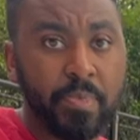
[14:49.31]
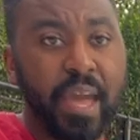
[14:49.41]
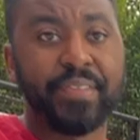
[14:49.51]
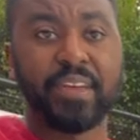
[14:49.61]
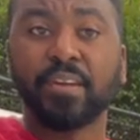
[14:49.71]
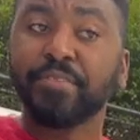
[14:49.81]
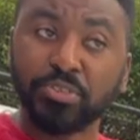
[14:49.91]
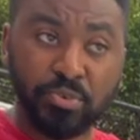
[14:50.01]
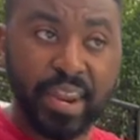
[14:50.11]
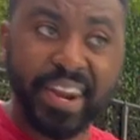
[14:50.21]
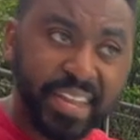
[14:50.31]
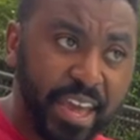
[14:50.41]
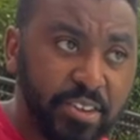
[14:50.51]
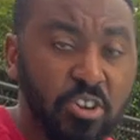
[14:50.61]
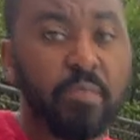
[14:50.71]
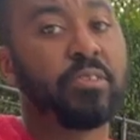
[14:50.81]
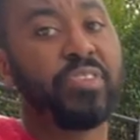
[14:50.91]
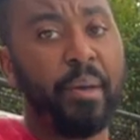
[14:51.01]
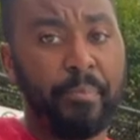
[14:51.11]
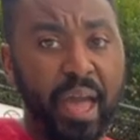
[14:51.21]
And then if you do that again, you're gonna be
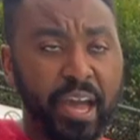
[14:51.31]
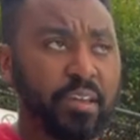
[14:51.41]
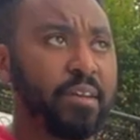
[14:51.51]
set back.